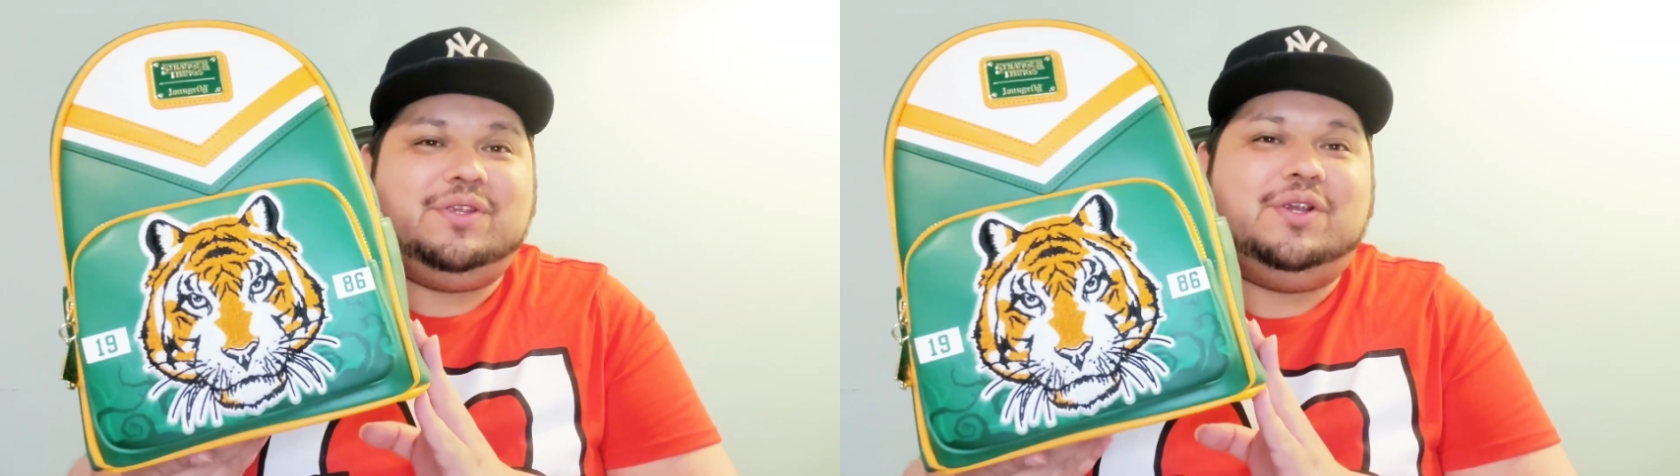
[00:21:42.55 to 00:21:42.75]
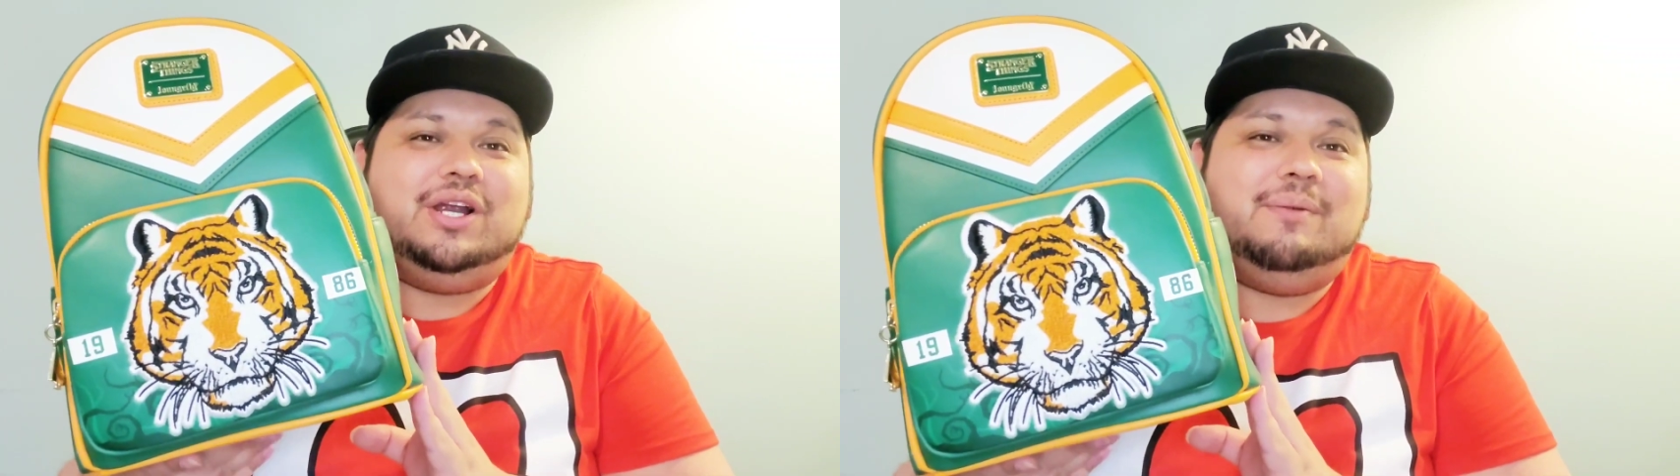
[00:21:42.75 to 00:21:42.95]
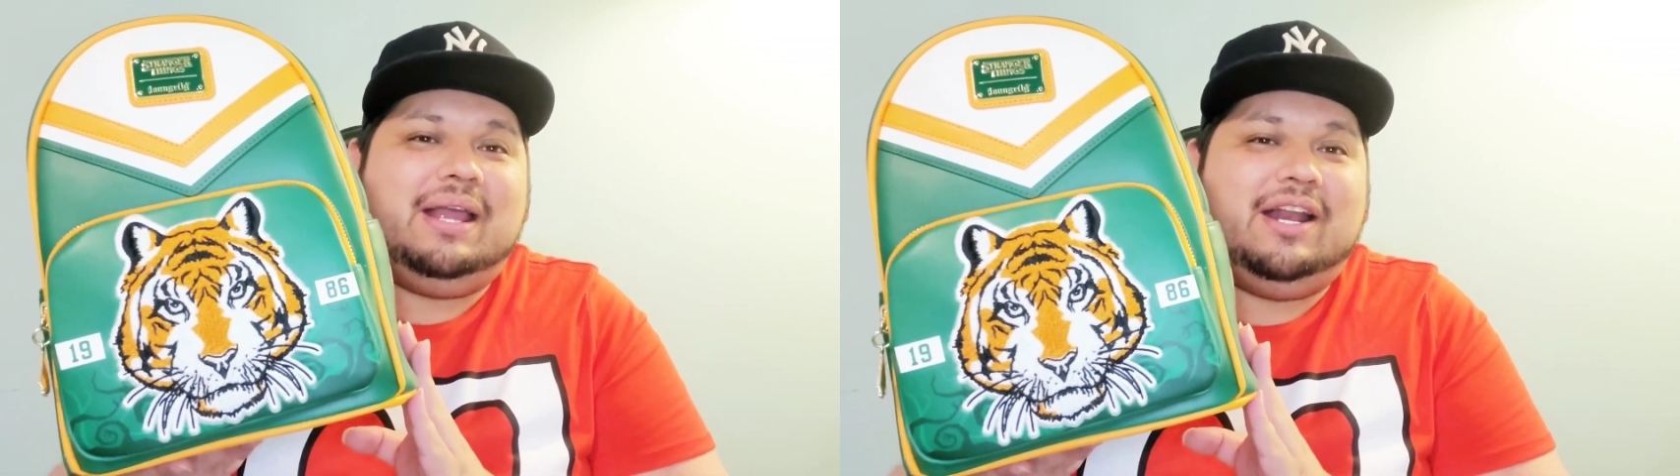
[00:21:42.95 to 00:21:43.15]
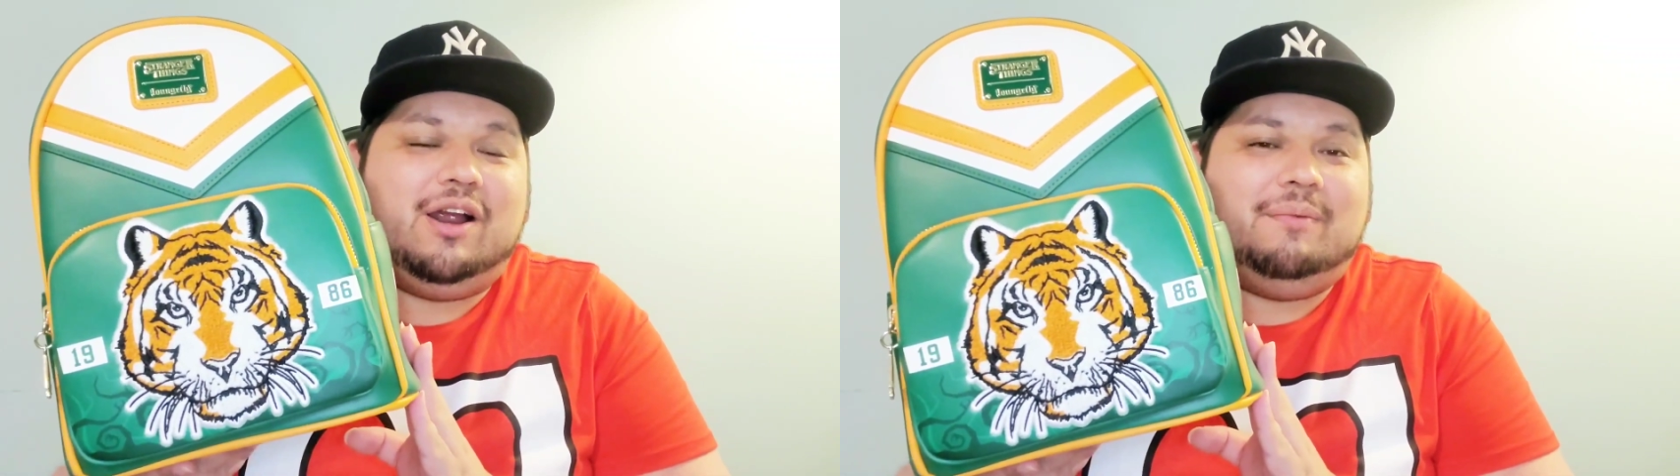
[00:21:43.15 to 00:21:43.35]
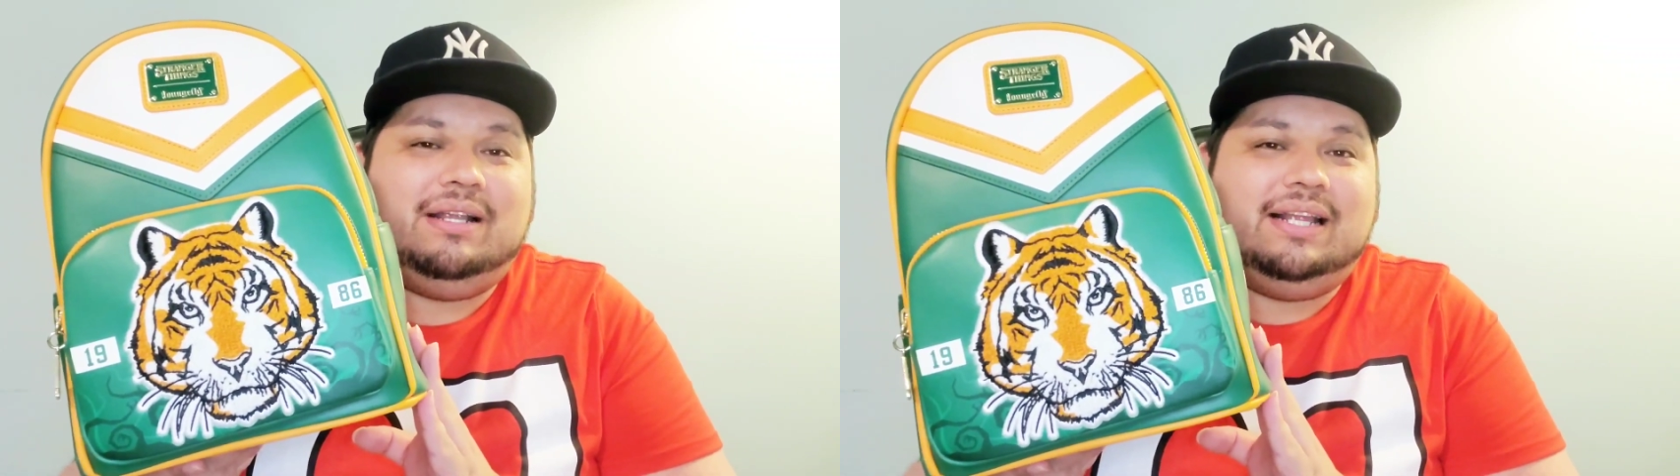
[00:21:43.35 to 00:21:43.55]
you're gonna pay an
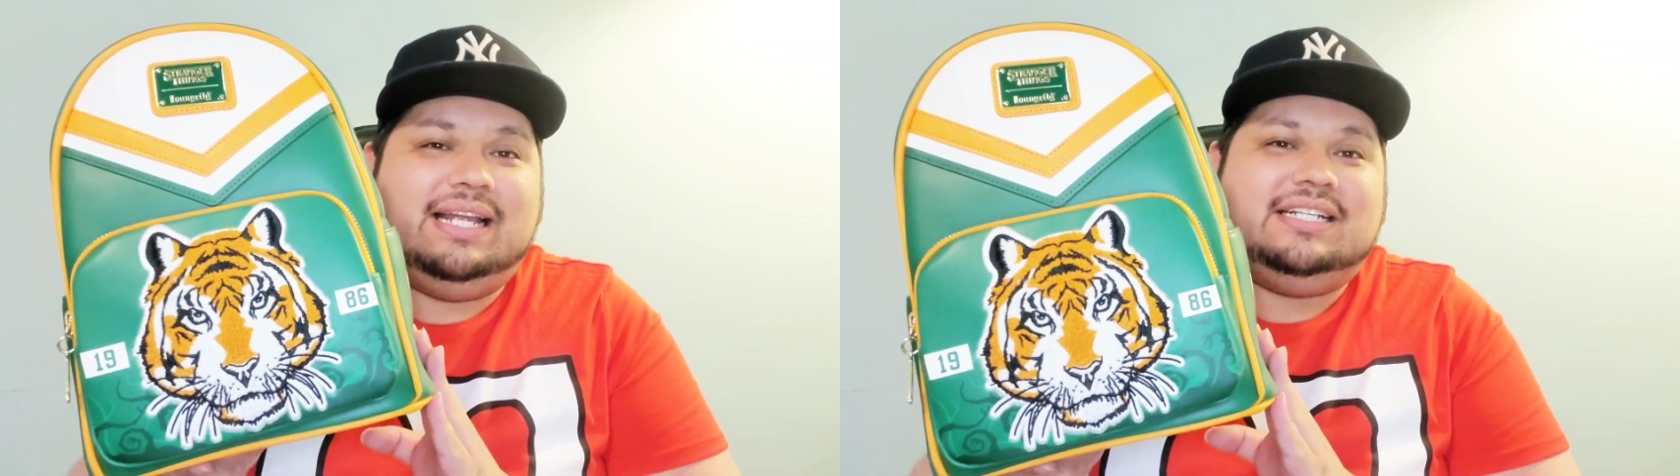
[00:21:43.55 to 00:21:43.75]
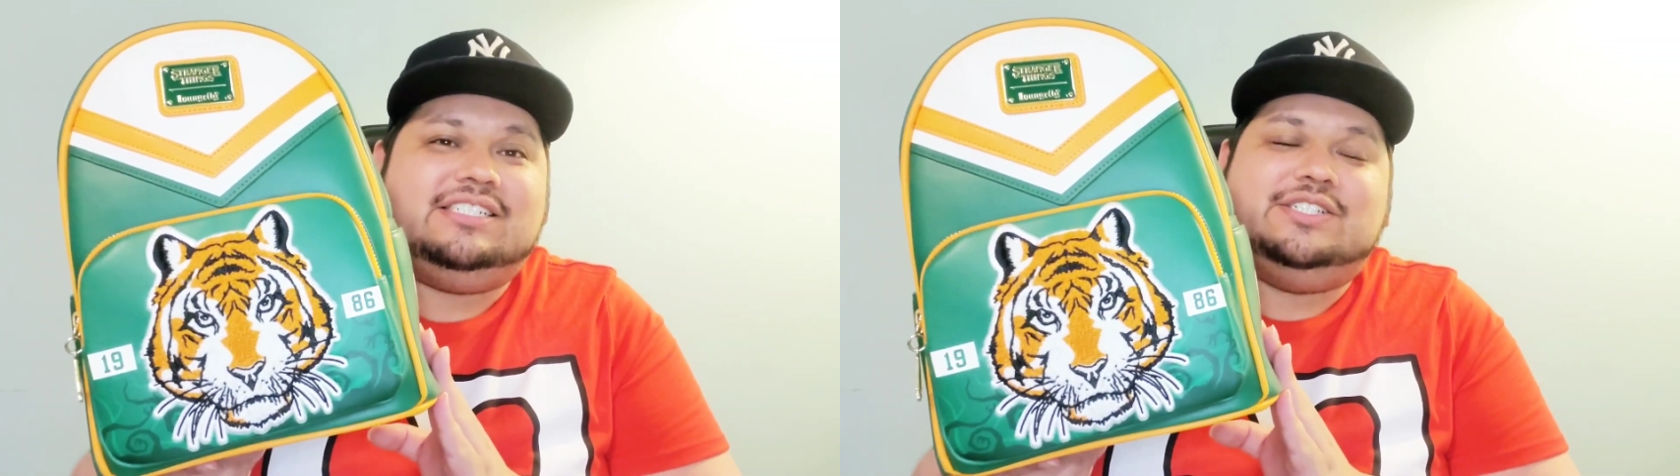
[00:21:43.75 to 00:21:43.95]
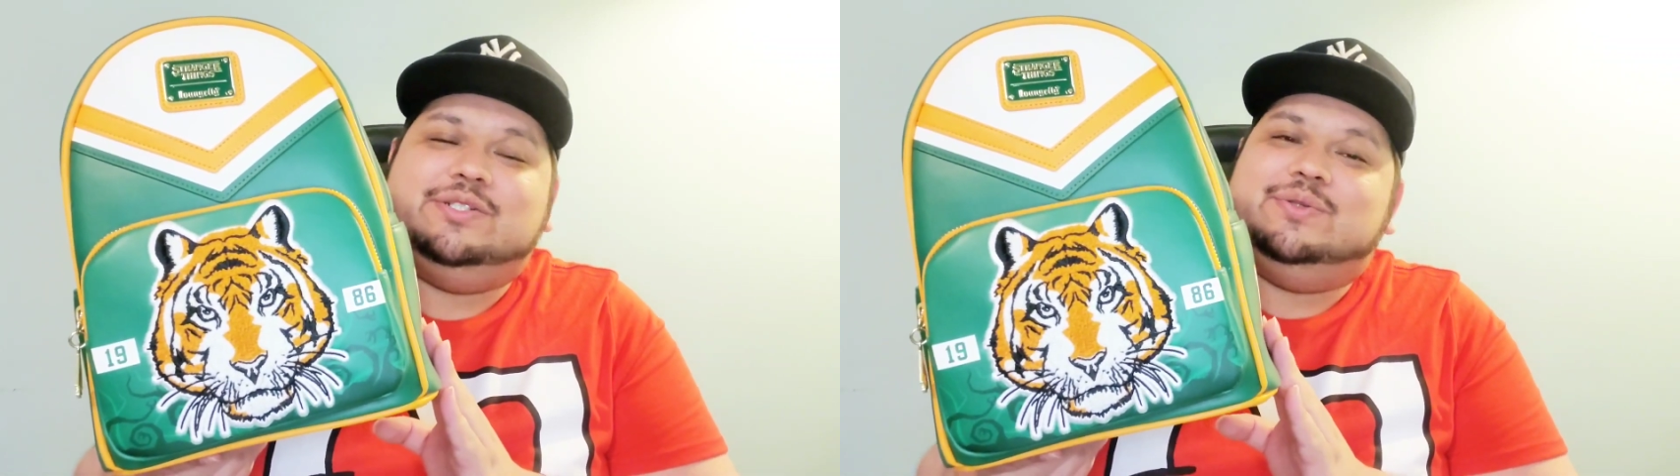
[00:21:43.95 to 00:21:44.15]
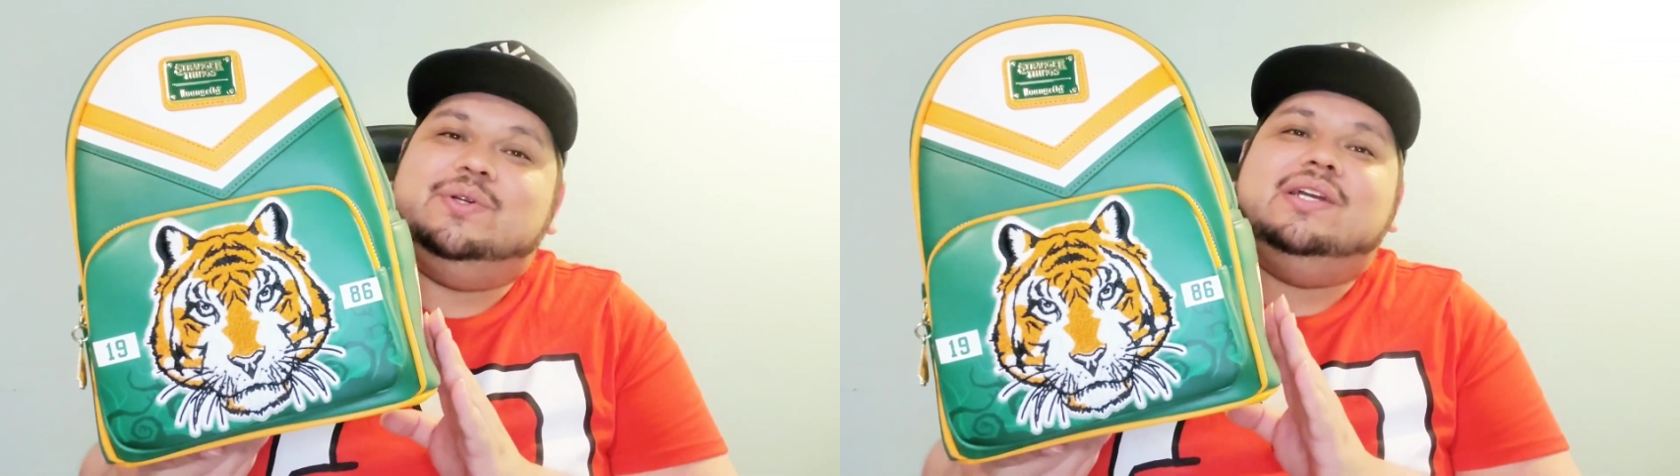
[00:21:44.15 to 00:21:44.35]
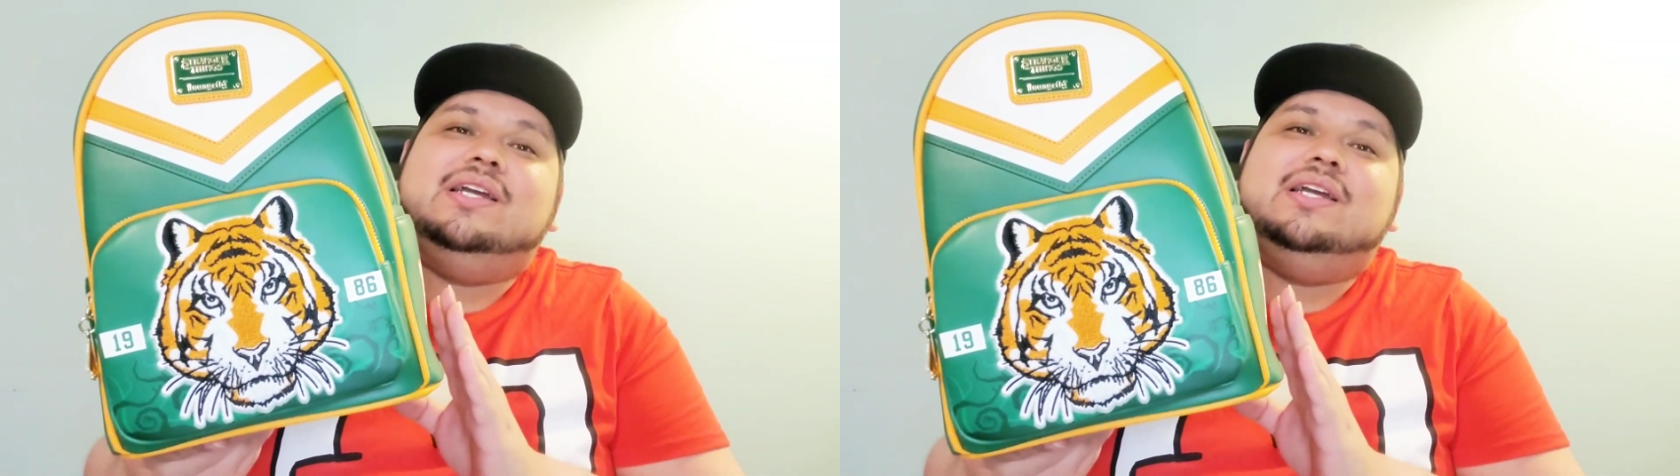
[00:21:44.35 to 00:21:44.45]
arm and a leg to